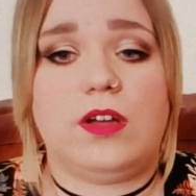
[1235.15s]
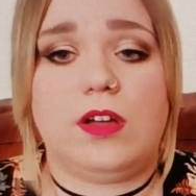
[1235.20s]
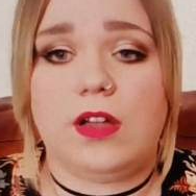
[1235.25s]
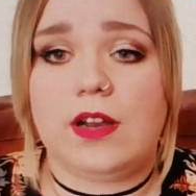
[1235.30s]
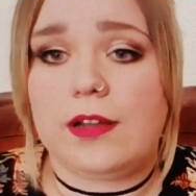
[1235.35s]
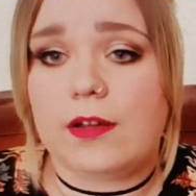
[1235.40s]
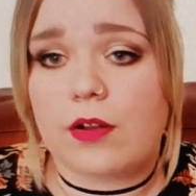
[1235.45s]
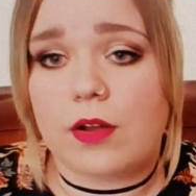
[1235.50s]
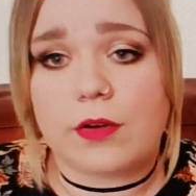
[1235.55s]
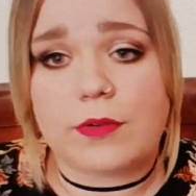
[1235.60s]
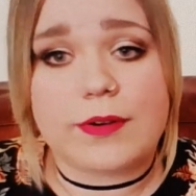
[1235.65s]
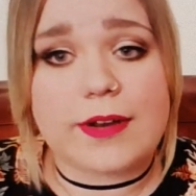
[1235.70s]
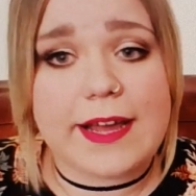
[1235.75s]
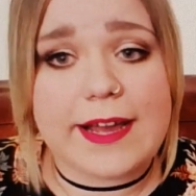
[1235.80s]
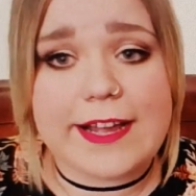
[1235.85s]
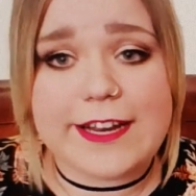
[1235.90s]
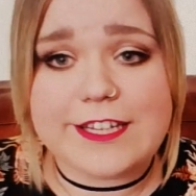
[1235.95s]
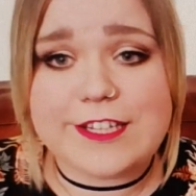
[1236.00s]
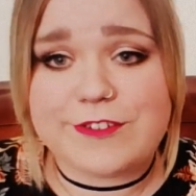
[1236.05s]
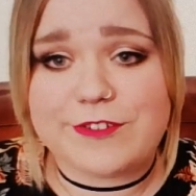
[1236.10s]
little old
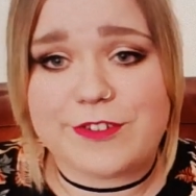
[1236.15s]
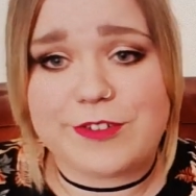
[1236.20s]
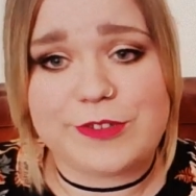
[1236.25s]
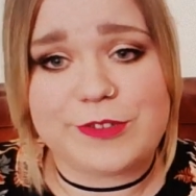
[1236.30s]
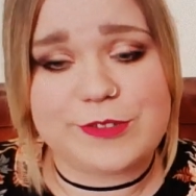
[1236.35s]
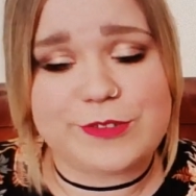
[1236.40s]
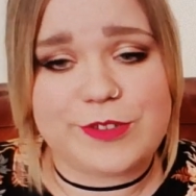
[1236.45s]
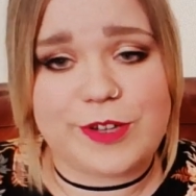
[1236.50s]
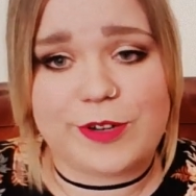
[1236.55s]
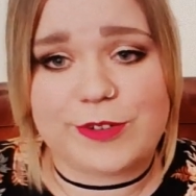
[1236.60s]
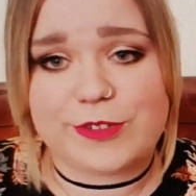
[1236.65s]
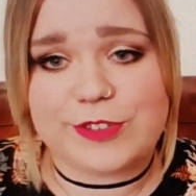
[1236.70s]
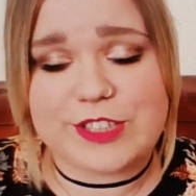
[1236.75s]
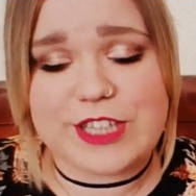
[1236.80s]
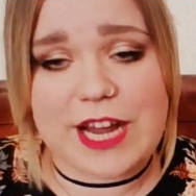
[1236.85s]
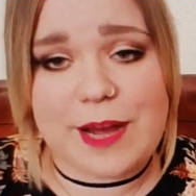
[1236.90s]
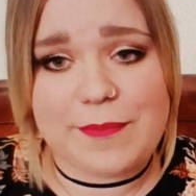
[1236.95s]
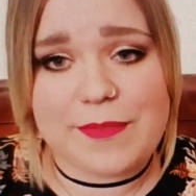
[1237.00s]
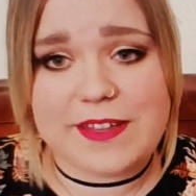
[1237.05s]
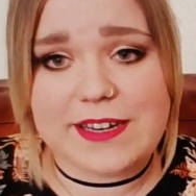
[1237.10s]
lady or an old
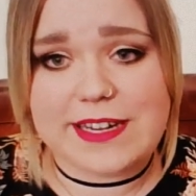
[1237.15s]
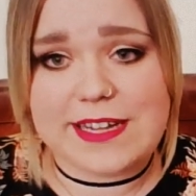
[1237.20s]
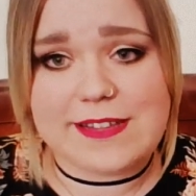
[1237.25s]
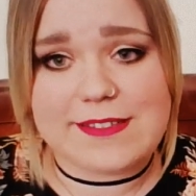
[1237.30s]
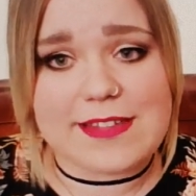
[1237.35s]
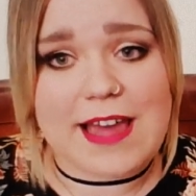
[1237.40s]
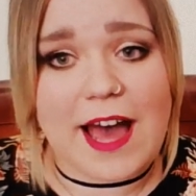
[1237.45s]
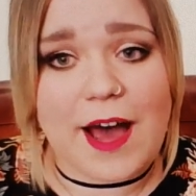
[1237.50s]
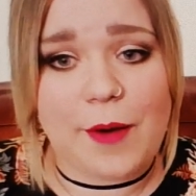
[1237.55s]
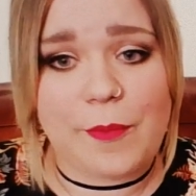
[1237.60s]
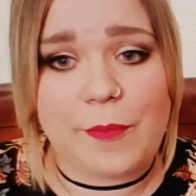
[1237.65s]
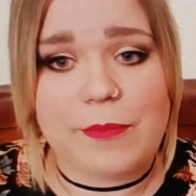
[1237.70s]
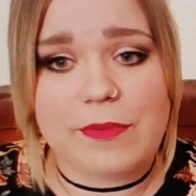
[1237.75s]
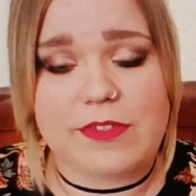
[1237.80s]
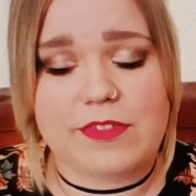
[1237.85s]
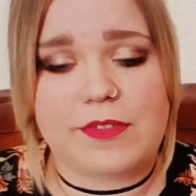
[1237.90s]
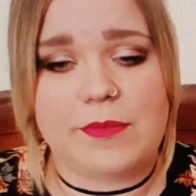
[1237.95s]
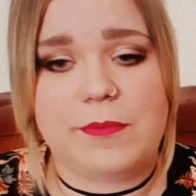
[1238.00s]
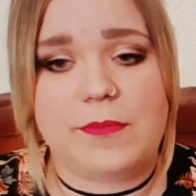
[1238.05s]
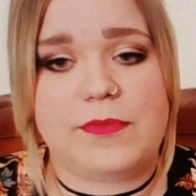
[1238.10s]
chap that needs help with
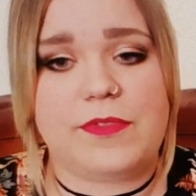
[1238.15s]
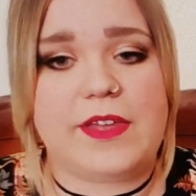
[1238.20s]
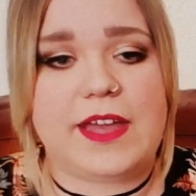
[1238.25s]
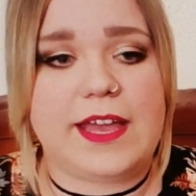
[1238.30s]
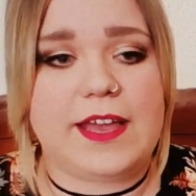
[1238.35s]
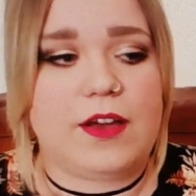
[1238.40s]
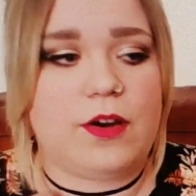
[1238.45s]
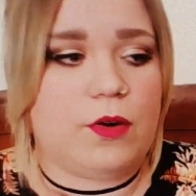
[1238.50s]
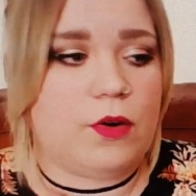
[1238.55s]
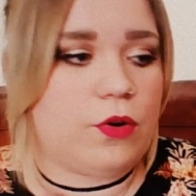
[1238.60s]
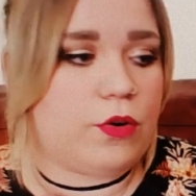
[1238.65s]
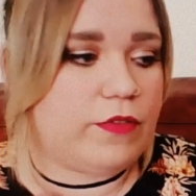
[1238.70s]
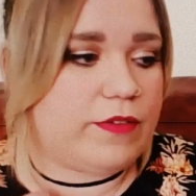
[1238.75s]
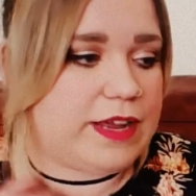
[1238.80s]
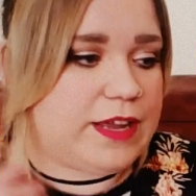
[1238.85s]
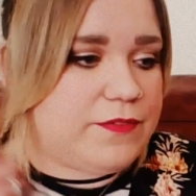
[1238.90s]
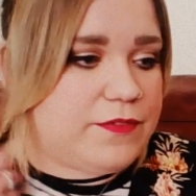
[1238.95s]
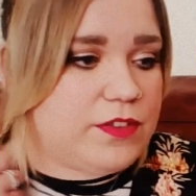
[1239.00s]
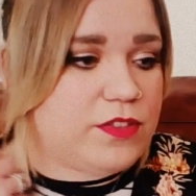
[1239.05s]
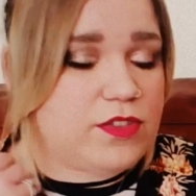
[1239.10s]
something, or
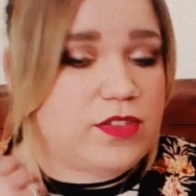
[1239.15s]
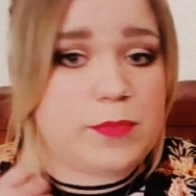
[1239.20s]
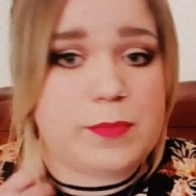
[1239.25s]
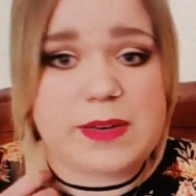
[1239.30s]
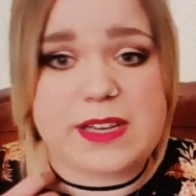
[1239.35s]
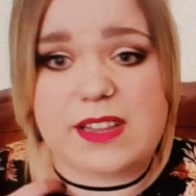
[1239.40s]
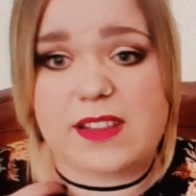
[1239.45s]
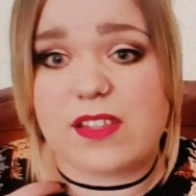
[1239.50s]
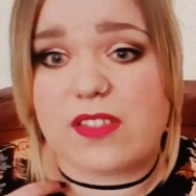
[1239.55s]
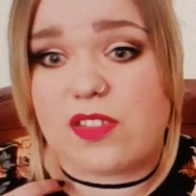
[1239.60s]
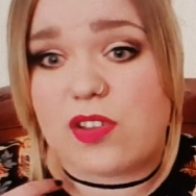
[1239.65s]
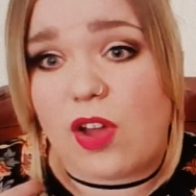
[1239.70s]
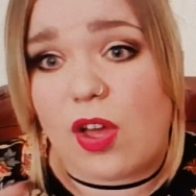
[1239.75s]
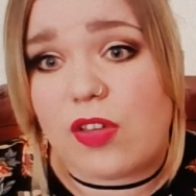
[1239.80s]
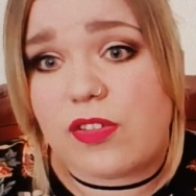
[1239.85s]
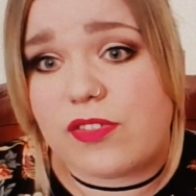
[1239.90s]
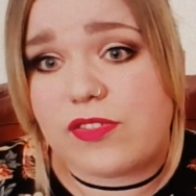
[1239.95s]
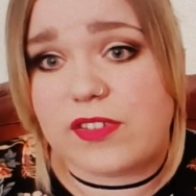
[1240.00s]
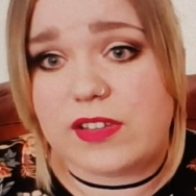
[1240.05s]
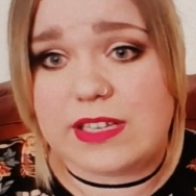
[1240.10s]
even somebody that's
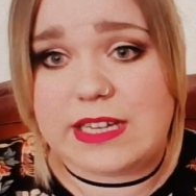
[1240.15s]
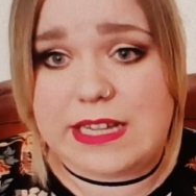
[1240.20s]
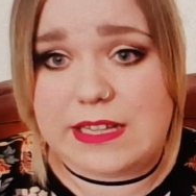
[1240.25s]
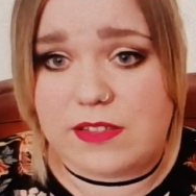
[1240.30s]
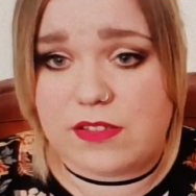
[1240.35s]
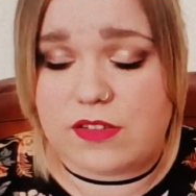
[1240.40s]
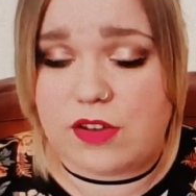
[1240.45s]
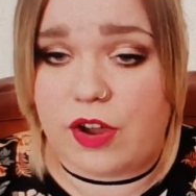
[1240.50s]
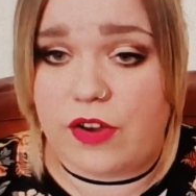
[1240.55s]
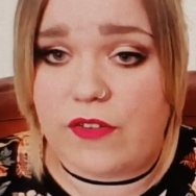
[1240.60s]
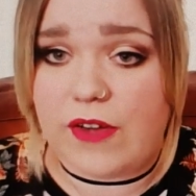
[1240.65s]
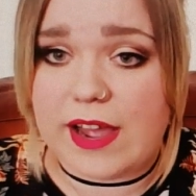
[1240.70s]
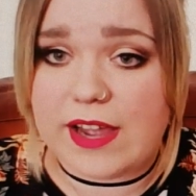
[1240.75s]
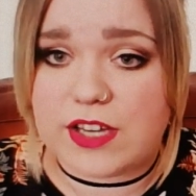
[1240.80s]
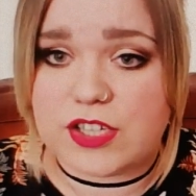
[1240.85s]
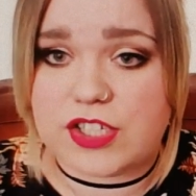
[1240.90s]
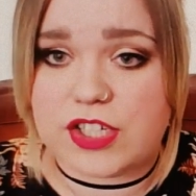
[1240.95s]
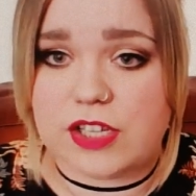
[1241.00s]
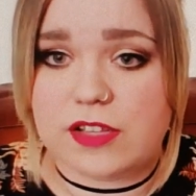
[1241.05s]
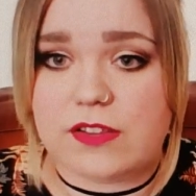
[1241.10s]
lost and needs
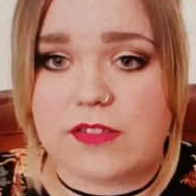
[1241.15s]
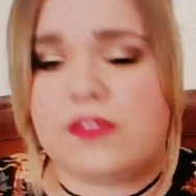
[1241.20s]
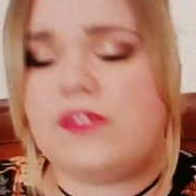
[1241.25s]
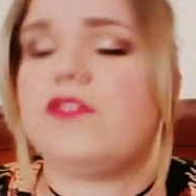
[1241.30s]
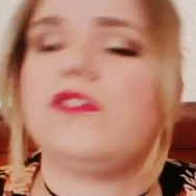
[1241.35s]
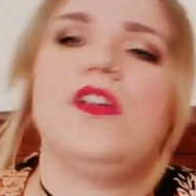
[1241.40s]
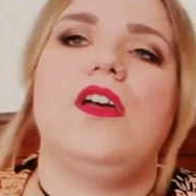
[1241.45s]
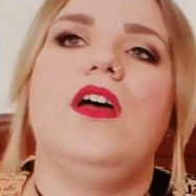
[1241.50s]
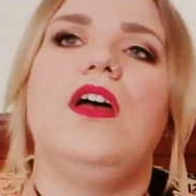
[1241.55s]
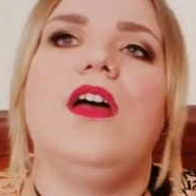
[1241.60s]
directions,